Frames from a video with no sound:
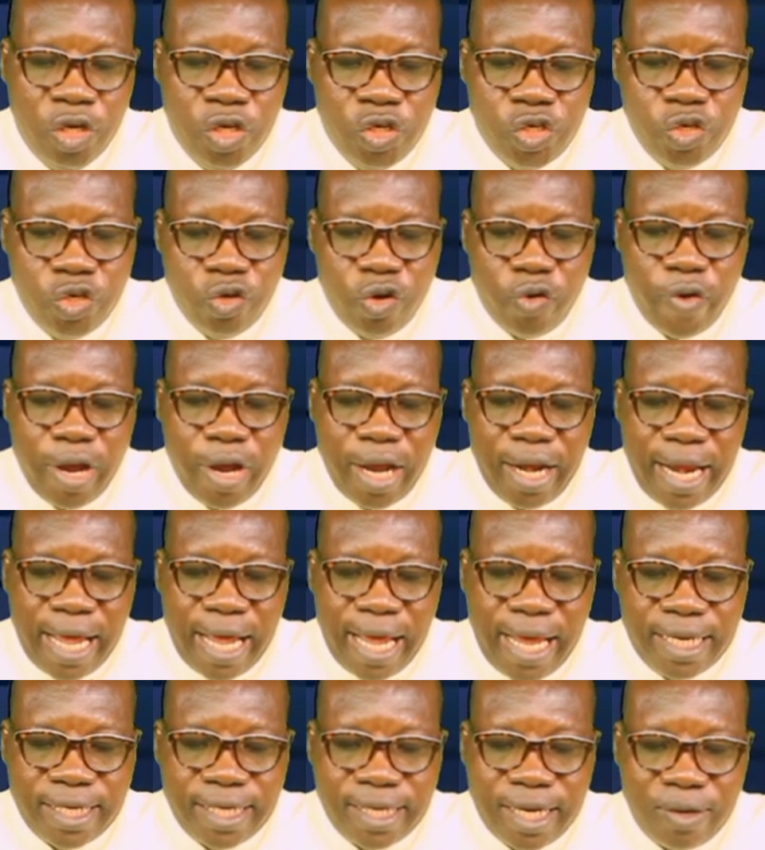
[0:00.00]
Do you not
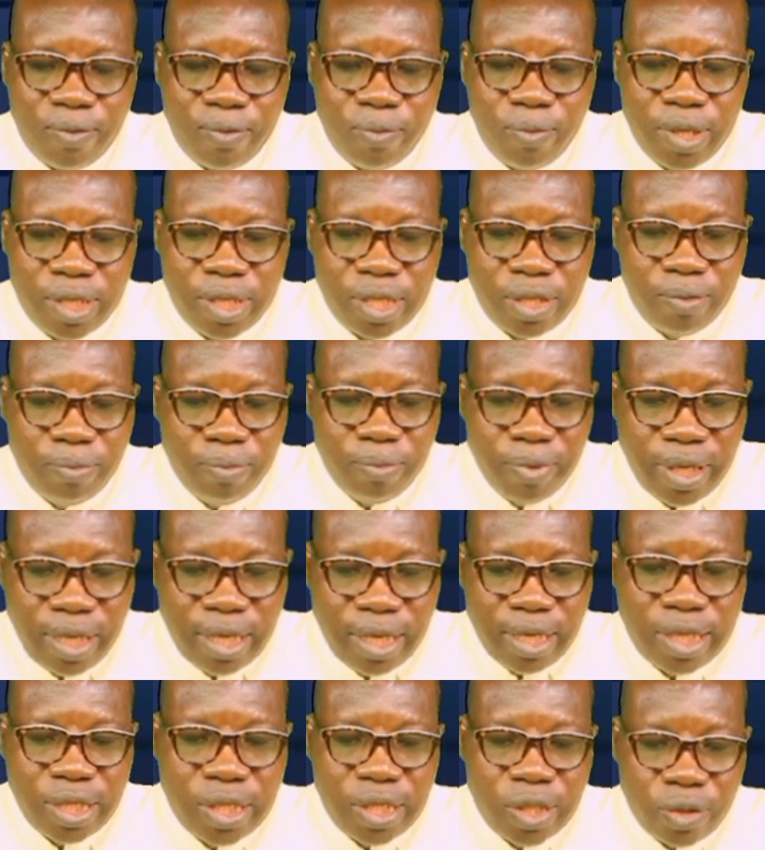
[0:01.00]
realize that we should be
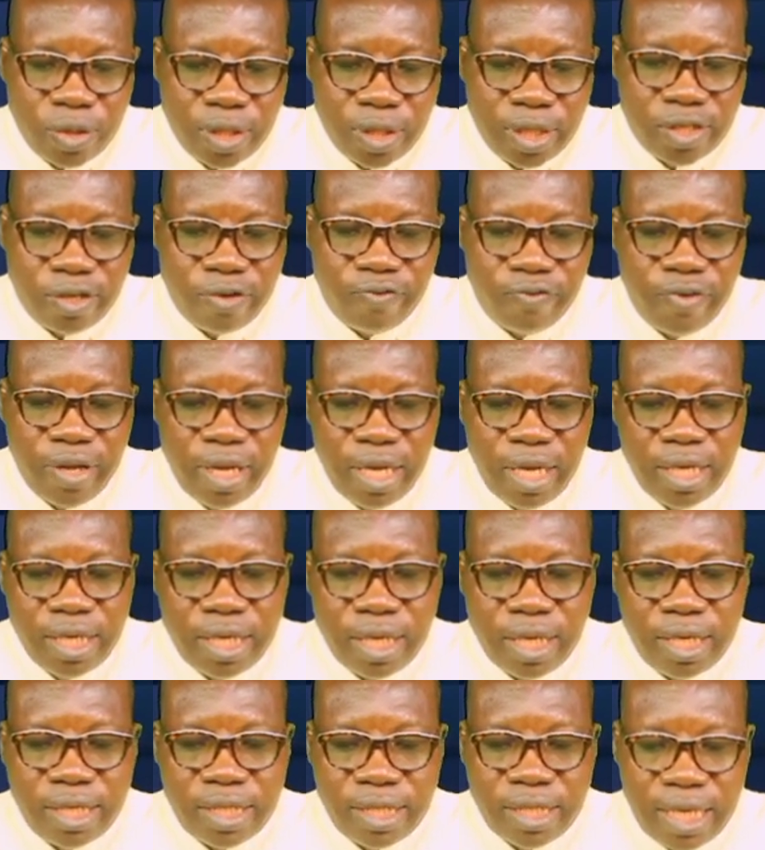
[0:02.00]
the judges of
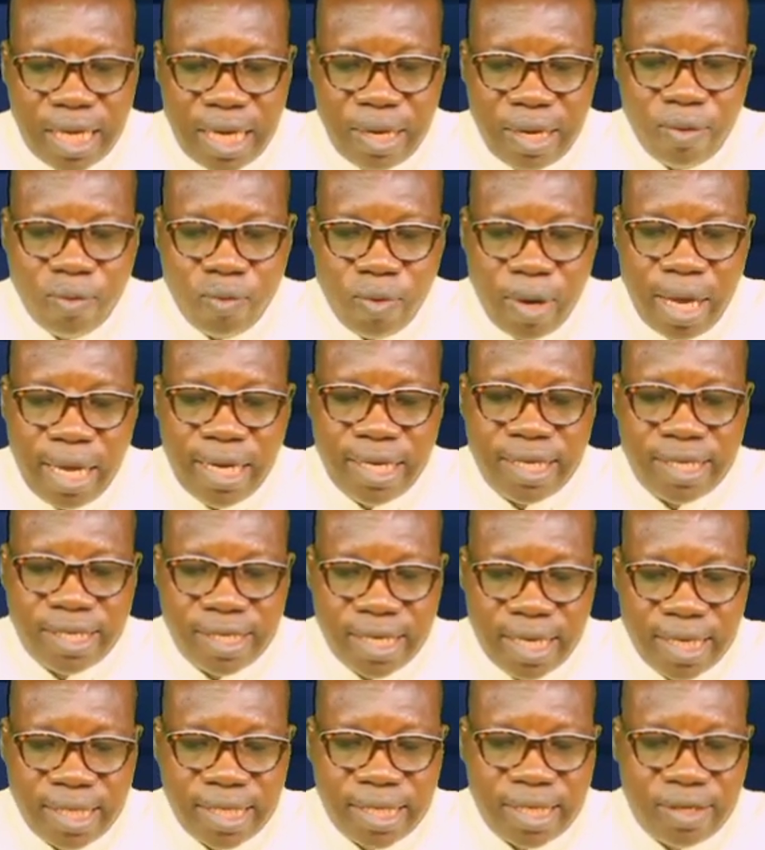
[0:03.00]
angels, then quite
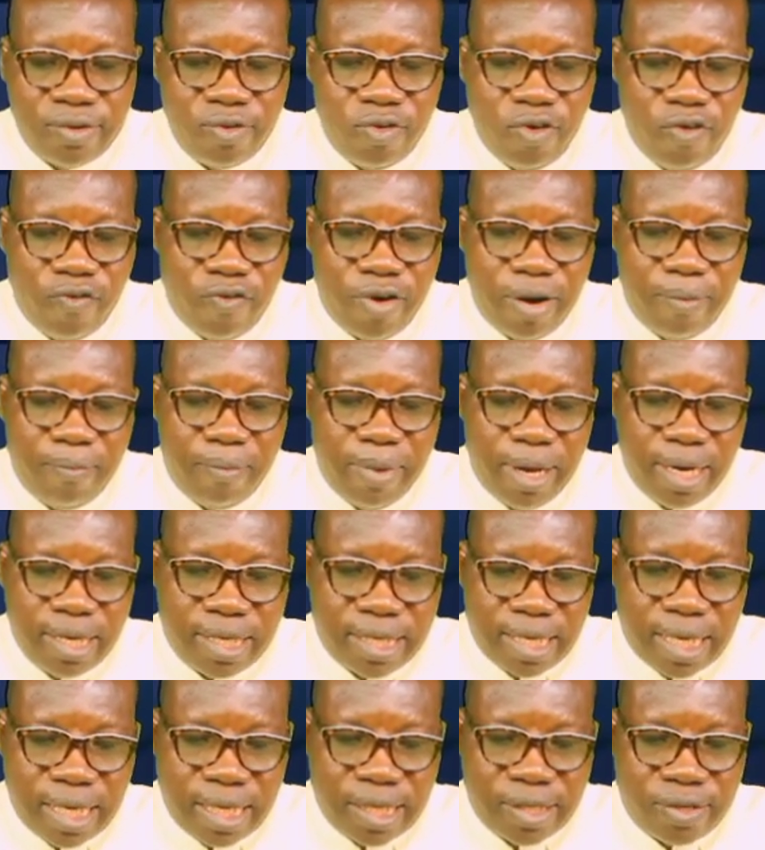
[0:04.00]
certain over
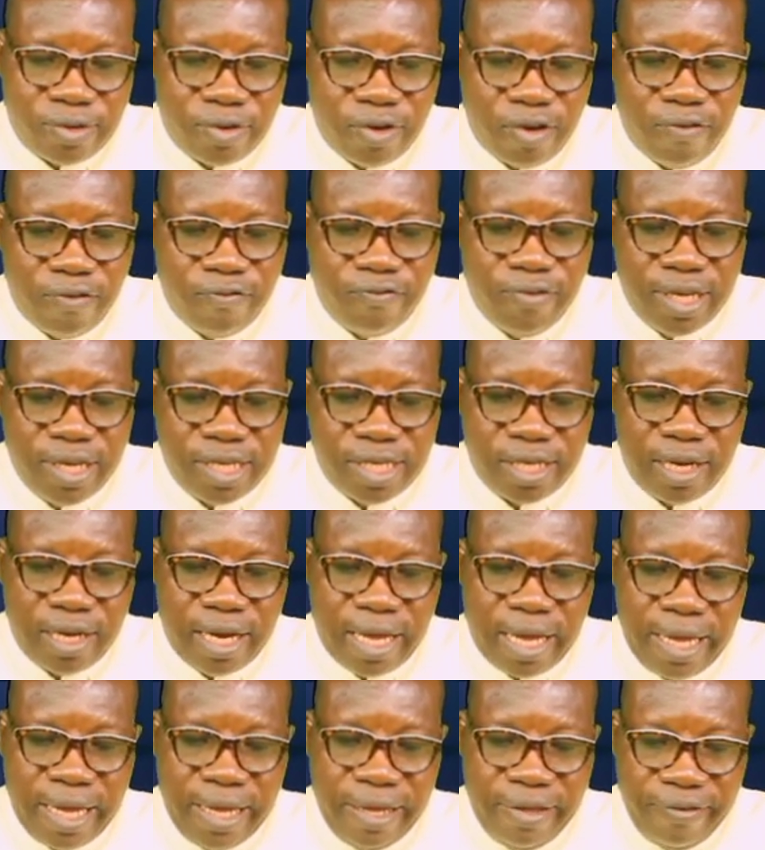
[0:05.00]
matters of this
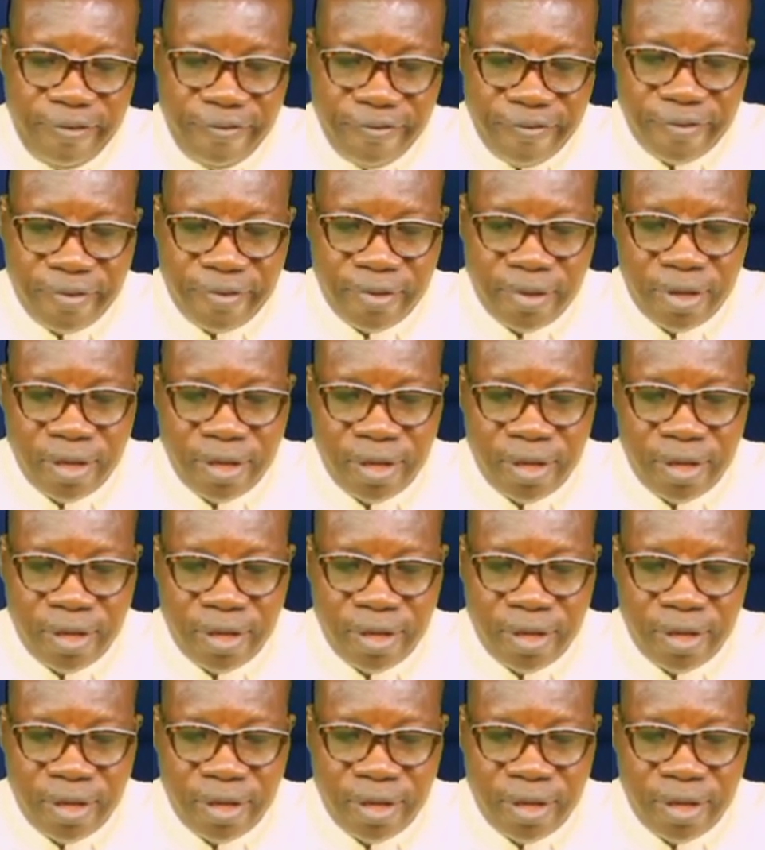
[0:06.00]
life?